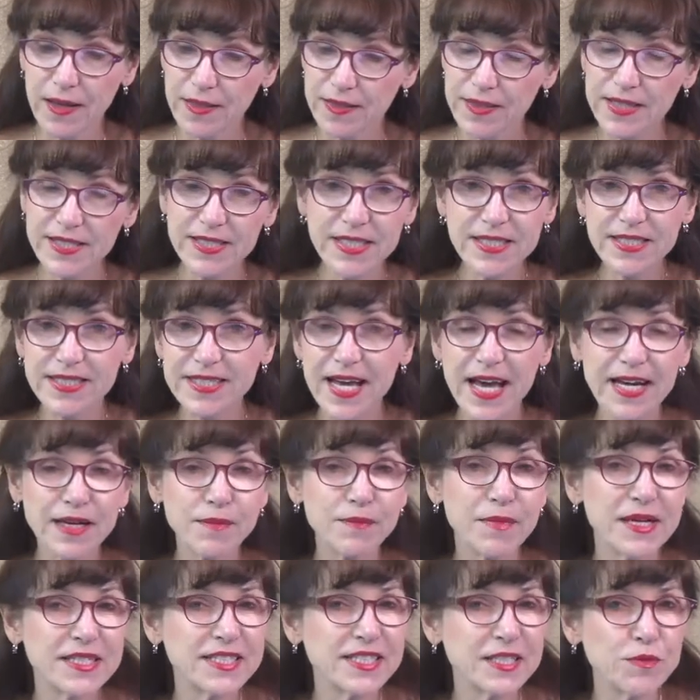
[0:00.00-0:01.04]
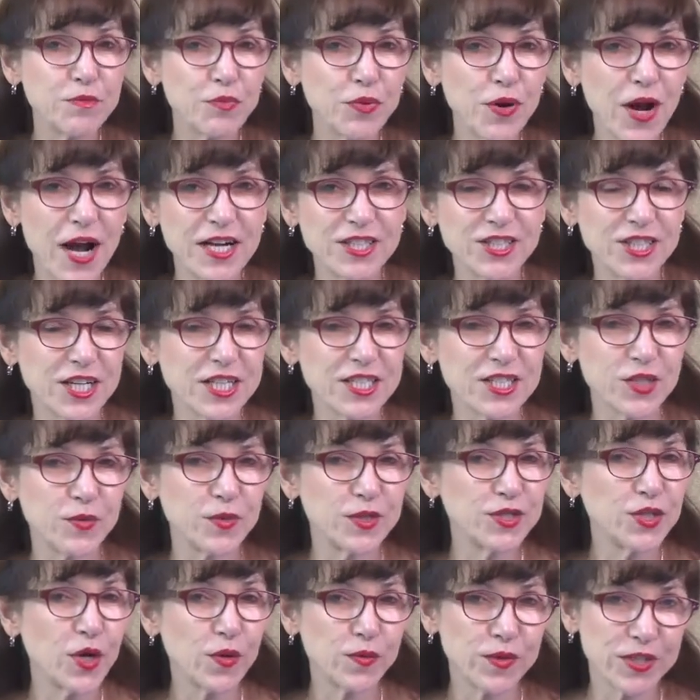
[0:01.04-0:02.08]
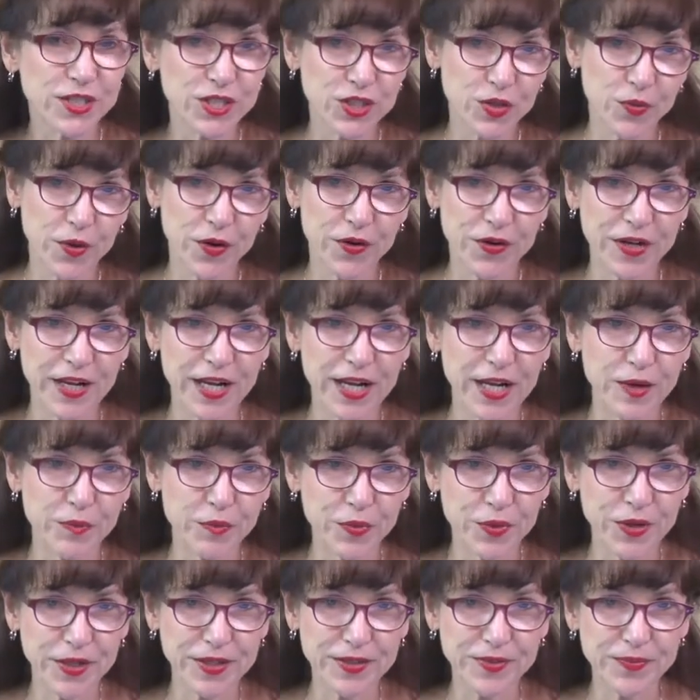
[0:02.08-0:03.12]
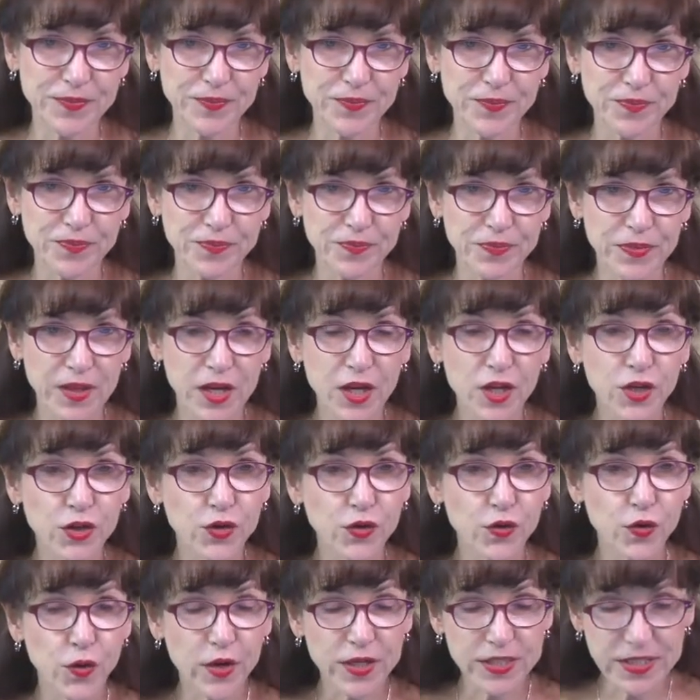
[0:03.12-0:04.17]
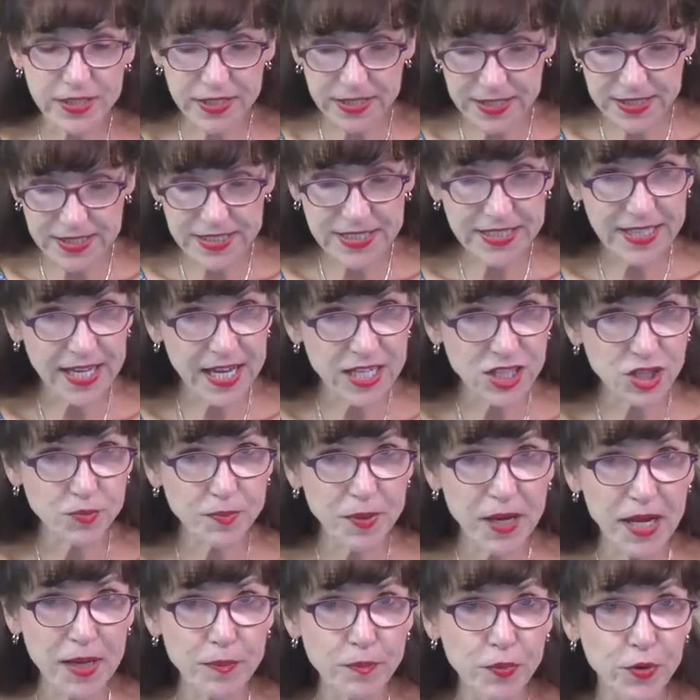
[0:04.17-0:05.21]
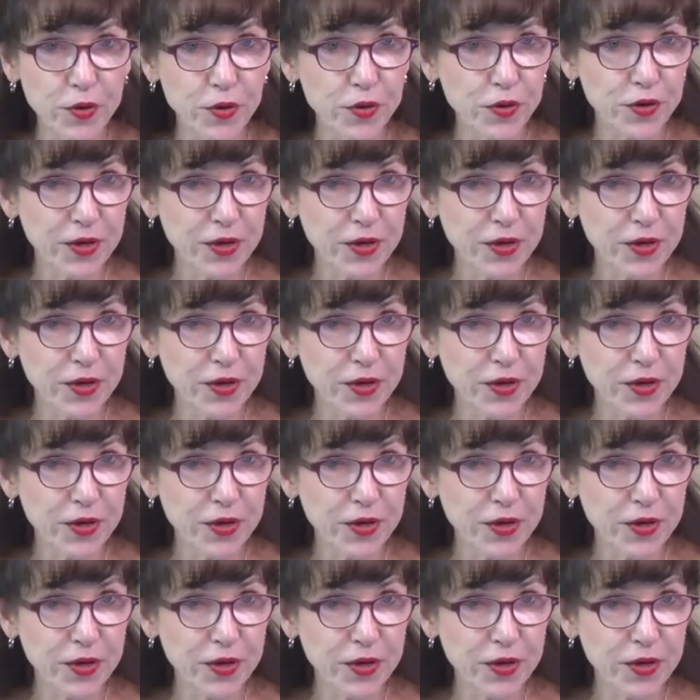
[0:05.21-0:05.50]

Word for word: This is not a messy project, so we don't need to wear an apron. You're going to need sketch paper or